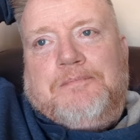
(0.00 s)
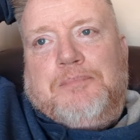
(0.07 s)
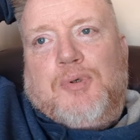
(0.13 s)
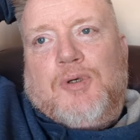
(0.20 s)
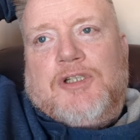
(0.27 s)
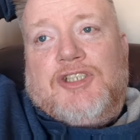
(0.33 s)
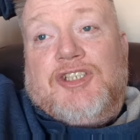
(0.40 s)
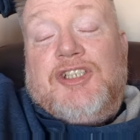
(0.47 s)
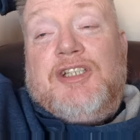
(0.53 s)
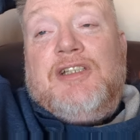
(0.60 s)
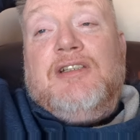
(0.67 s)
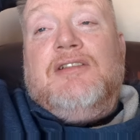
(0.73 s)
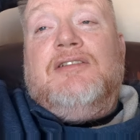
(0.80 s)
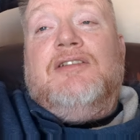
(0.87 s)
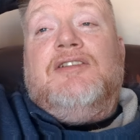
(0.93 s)

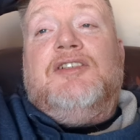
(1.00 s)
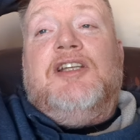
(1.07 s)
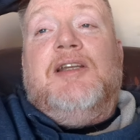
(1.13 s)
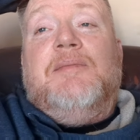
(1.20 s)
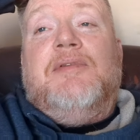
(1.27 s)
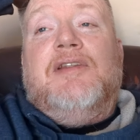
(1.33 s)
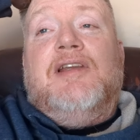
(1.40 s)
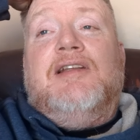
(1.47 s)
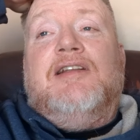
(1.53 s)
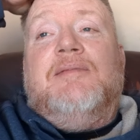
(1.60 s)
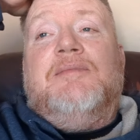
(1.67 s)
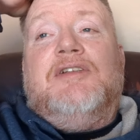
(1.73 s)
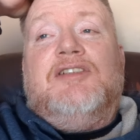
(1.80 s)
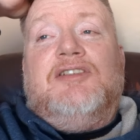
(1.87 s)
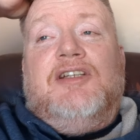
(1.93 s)
pushing the same thing
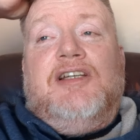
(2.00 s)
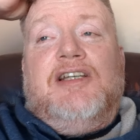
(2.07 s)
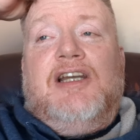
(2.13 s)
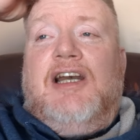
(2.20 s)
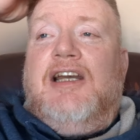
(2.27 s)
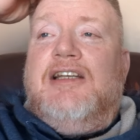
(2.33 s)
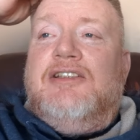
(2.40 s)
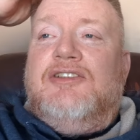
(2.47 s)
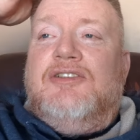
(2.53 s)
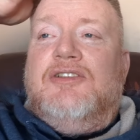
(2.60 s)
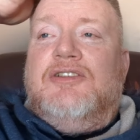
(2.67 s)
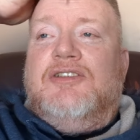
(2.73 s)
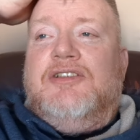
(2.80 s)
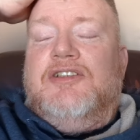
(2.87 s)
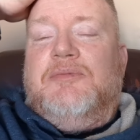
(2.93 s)
that my
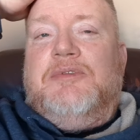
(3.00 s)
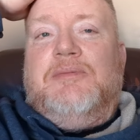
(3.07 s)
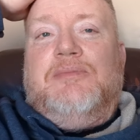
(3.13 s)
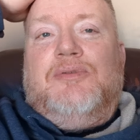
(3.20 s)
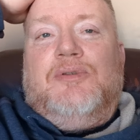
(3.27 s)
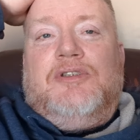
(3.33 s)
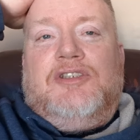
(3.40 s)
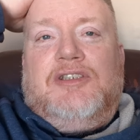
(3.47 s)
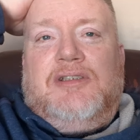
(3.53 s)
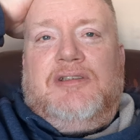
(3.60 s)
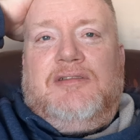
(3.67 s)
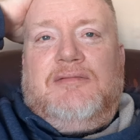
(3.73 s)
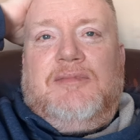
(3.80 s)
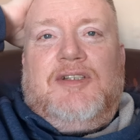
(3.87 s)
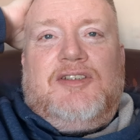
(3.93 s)
psychiatrist has been pushing
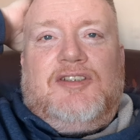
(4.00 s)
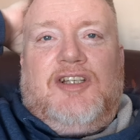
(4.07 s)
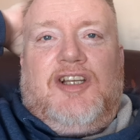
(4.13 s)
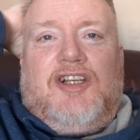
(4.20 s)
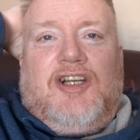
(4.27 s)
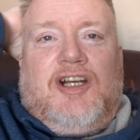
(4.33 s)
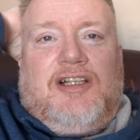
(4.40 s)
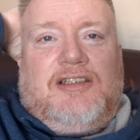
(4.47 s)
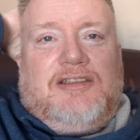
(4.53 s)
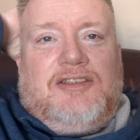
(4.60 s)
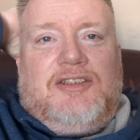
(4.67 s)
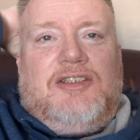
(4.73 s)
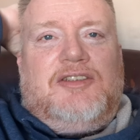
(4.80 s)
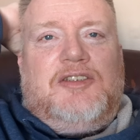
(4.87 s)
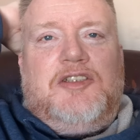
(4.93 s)
and my
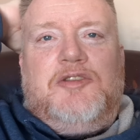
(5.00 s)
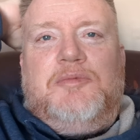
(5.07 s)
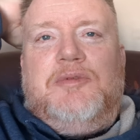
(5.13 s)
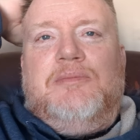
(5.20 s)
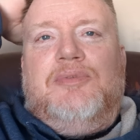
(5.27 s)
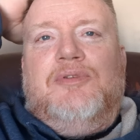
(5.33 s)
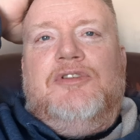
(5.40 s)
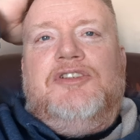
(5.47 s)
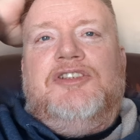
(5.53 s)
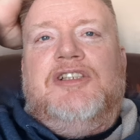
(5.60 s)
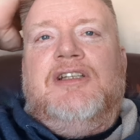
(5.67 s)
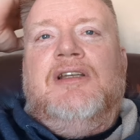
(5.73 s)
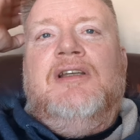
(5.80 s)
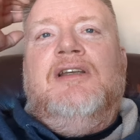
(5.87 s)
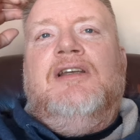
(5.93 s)
psychologist has been
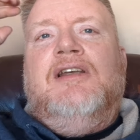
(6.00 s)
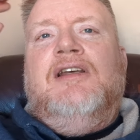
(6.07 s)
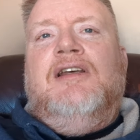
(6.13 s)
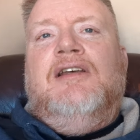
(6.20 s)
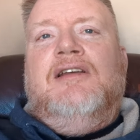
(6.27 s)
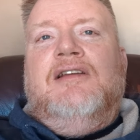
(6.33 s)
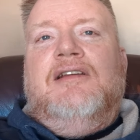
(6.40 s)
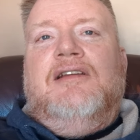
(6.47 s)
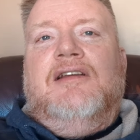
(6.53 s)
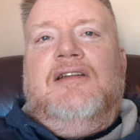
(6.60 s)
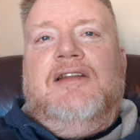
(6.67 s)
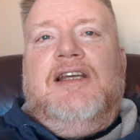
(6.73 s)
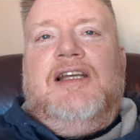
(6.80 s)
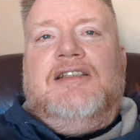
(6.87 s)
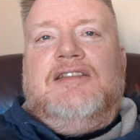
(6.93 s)
pushing,
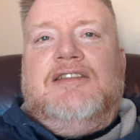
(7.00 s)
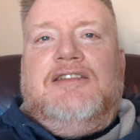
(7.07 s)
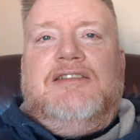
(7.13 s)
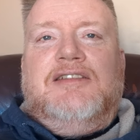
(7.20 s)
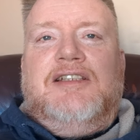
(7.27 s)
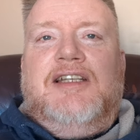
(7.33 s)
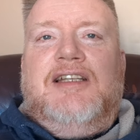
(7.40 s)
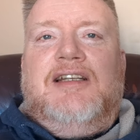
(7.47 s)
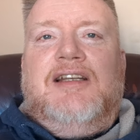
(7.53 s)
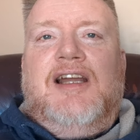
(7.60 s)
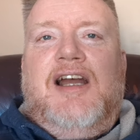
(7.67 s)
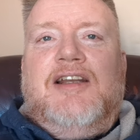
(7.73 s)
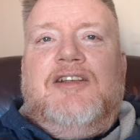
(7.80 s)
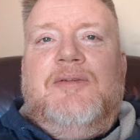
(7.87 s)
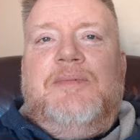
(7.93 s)
and that's to get an
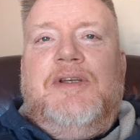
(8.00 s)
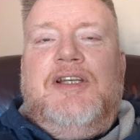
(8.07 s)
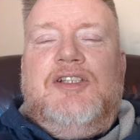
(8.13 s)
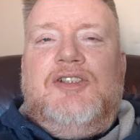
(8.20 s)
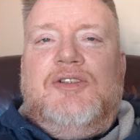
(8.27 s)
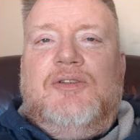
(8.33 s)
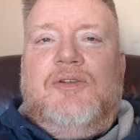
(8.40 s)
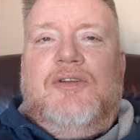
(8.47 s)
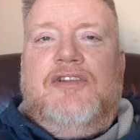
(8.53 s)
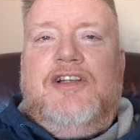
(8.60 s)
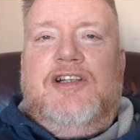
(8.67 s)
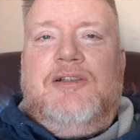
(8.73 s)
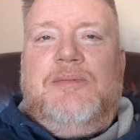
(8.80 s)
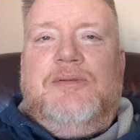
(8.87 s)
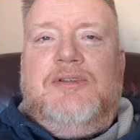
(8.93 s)
occupational
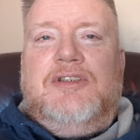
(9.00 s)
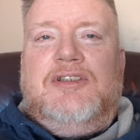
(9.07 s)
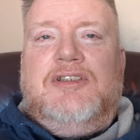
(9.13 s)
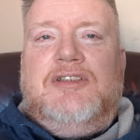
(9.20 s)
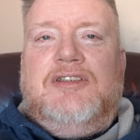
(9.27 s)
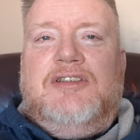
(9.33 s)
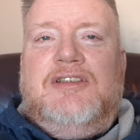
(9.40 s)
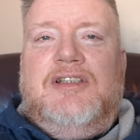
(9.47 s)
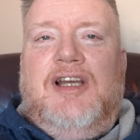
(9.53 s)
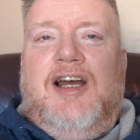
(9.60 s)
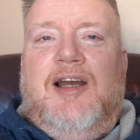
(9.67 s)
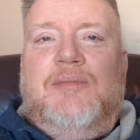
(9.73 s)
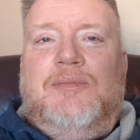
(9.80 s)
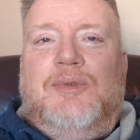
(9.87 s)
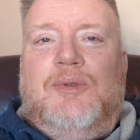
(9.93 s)
therapist
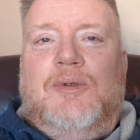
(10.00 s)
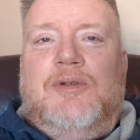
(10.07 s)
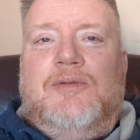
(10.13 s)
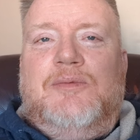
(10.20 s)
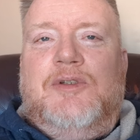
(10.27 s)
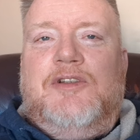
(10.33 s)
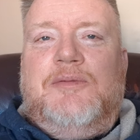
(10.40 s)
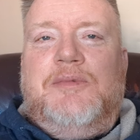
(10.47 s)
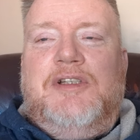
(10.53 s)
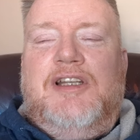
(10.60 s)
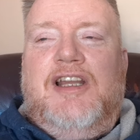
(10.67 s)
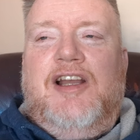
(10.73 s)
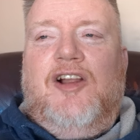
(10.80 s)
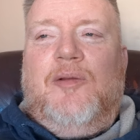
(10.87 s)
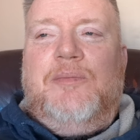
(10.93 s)
on board with me
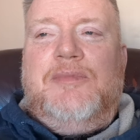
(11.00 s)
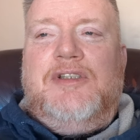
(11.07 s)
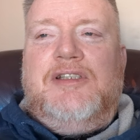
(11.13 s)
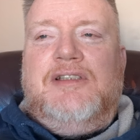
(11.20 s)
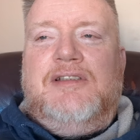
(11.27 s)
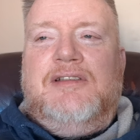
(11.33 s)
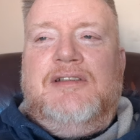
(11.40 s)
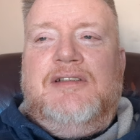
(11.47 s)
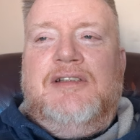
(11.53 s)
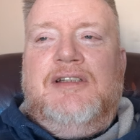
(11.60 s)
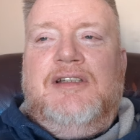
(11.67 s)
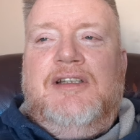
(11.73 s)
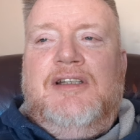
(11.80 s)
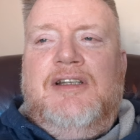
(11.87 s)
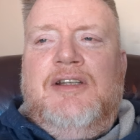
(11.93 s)
to help me
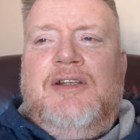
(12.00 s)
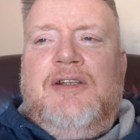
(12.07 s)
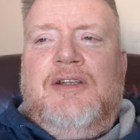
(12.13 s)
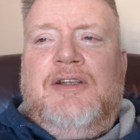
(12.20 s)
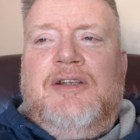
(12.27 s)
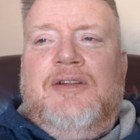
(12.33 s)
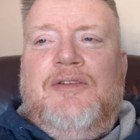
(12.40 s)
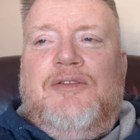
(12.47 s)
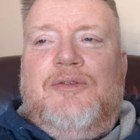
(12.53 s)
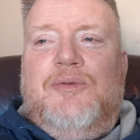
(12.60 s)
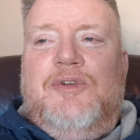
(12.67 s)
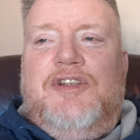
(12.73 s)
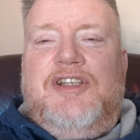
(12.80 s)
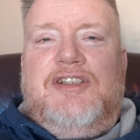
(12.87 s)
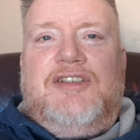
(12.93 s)

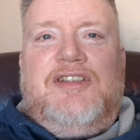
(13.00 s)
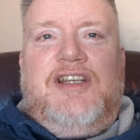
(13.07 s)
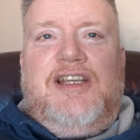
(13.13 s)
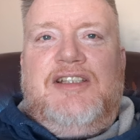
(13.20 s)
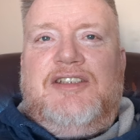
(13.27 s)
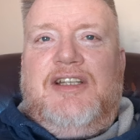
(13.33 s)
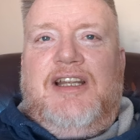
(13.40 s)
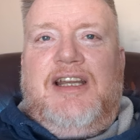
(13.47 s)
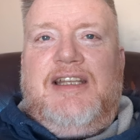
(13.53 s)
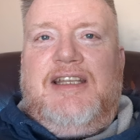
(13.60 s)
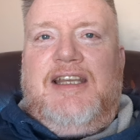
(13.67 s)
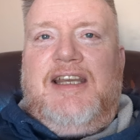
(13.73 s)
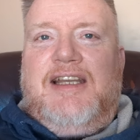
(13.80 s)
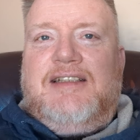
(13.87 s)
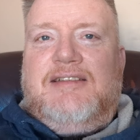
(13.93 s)
through these things that I
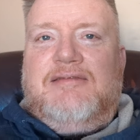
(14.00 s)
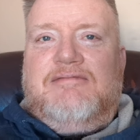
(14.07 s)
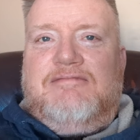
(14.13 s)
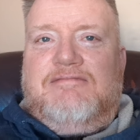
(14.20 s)
can't